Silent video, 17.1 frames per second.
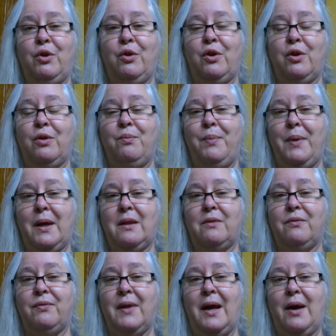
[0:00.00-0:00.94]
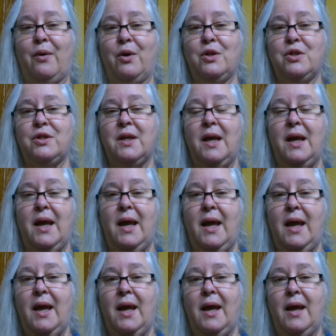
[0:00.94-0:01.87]
You can pick the flowers.
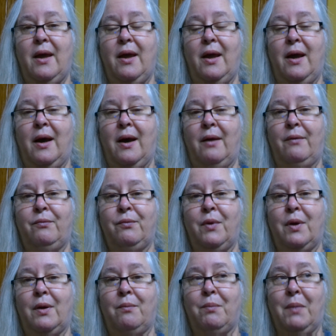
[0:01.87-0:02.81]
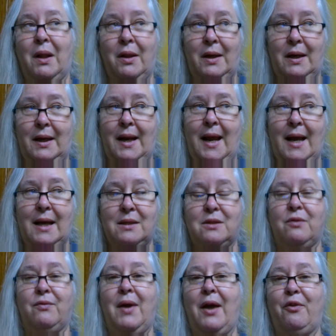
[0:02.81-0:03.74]
Mullein
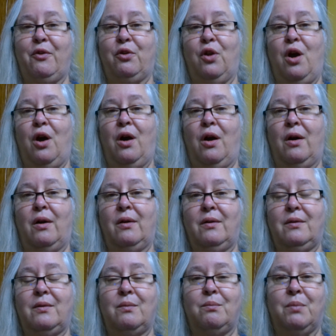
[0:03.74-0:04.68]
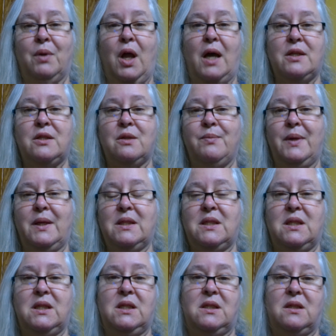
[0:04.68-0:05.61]
has a rather long blossoming
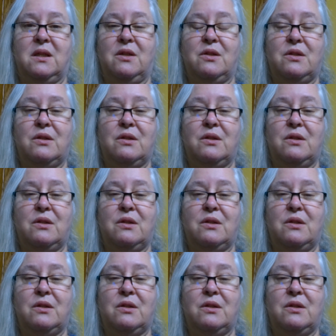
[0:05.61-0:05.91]
season,